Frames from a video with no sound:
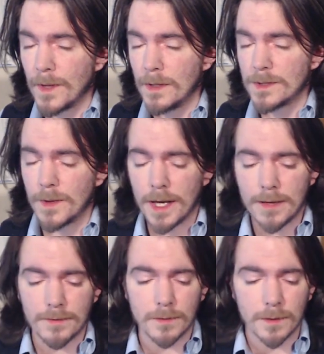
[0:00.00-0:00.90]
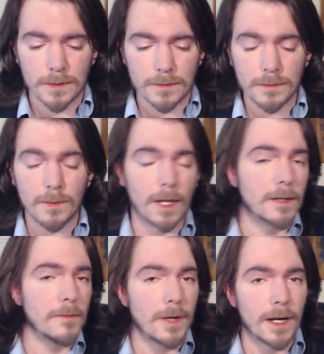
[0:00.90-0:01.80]
So hey everyone,
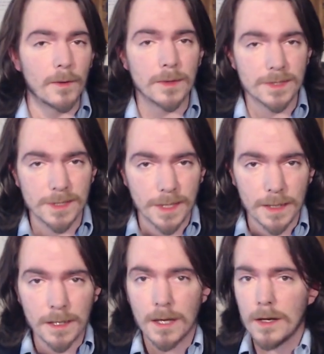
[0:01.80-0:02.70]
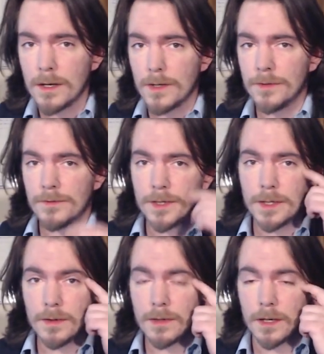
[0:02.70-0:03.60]
welcome back once again. New
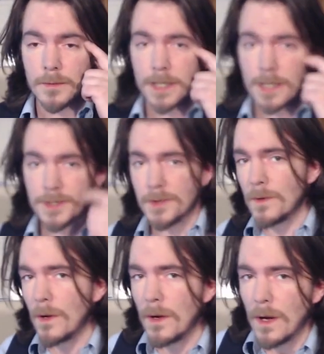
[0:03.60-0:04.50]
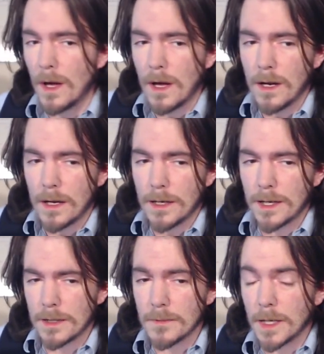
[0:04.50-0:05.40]
video coming at you.
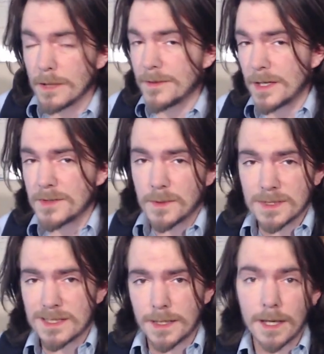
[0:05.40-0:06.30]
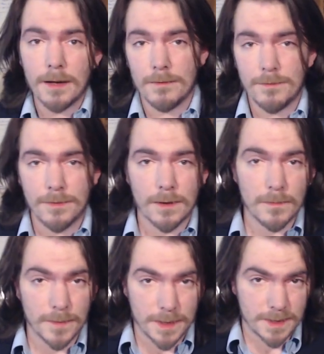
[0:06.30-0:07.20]
Now you might have guessed once again
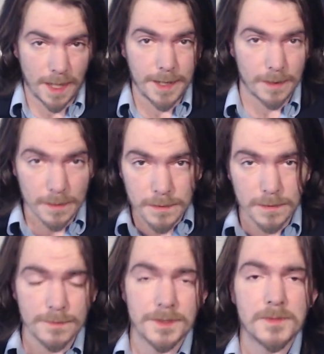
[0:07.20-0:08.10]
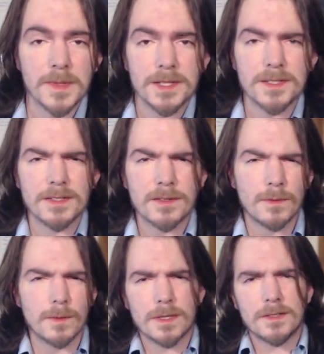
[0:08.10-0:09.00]
from the title of this piece as
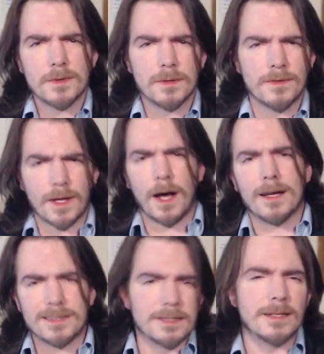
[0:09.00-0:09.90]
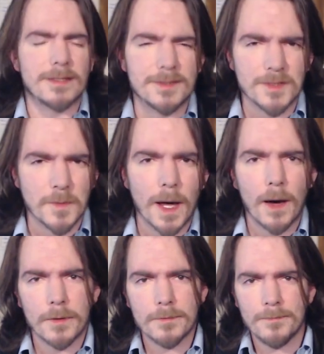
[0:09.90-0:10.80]
to what the sort of content is
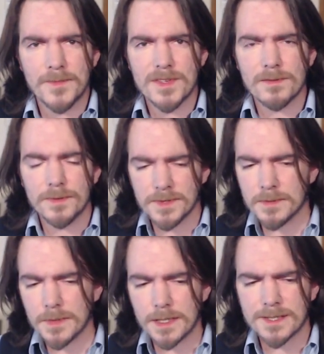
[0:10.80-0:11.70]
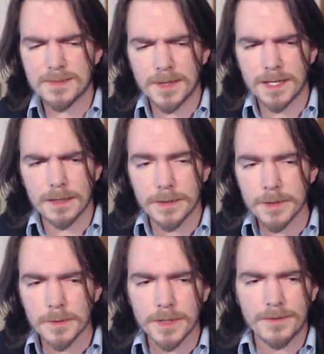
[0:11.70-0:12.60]
about. So first I'm going to explain a
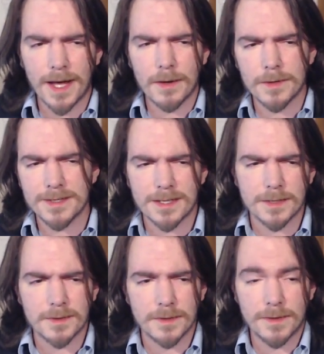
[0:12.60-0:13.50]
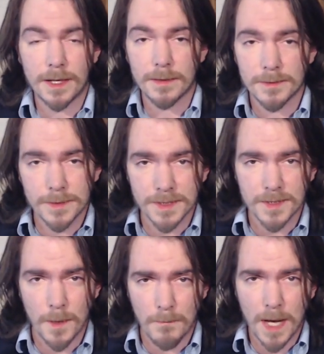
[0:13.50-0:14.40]
little bit of how it is I sort of came to really
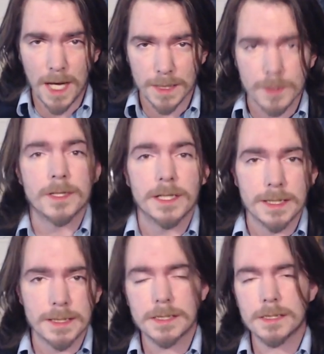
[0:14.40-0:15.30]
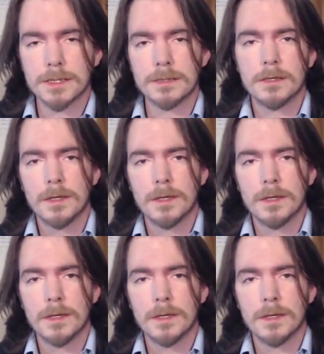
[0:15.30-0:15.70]
start pondering this.